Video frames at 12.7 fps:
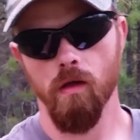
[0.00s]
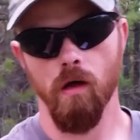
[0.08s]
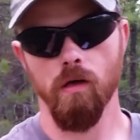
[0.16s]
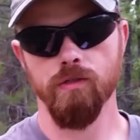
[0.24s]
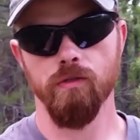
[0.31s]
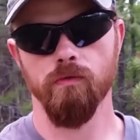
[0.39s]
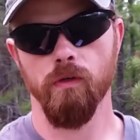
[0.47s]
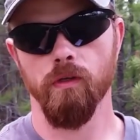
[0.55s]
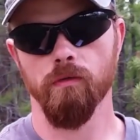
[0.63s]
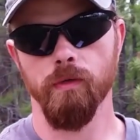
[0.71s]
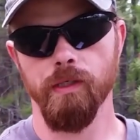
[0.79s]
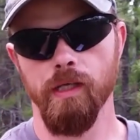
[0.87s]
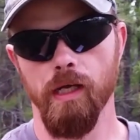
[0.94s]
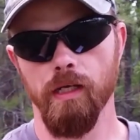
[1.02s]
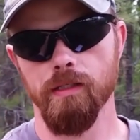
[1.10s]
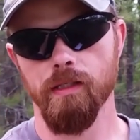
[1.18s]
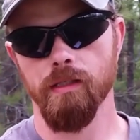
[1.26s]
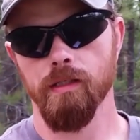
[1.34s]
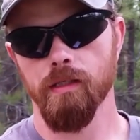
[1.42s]
also further
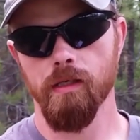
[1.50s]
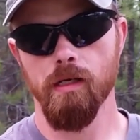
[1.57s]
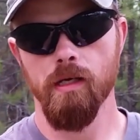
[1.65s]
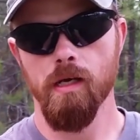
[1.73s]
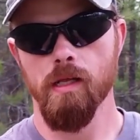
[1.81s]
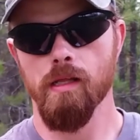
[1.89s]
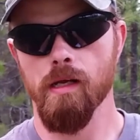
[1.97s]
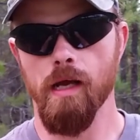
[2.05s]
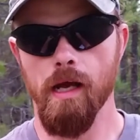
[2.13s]
retains it. Then it